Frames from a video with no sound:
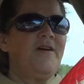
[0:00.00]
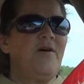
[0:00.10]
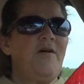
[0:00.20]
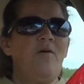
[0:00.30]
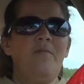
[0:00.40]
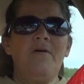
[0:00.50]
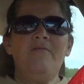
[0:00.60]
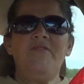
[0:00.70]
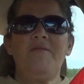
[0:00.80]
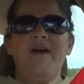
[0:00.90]
Yeah, well,
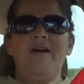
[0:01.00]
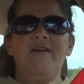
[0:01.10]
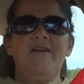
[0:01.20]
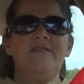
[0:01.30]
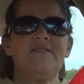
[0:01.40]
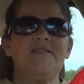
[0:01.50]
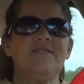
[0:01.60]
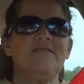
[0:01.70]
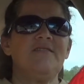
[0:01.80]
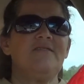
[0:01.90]
Murphy, man,
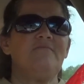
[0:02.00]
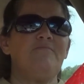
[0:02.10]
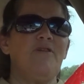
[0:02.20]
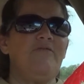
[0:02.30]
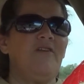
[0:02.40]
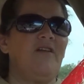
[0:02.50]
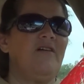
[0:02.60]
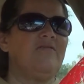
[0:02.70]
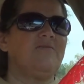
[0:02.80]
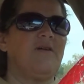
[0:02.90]
Murphy
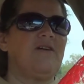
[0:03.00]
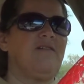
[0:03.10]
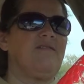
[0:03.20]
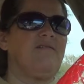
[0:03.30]
loves me.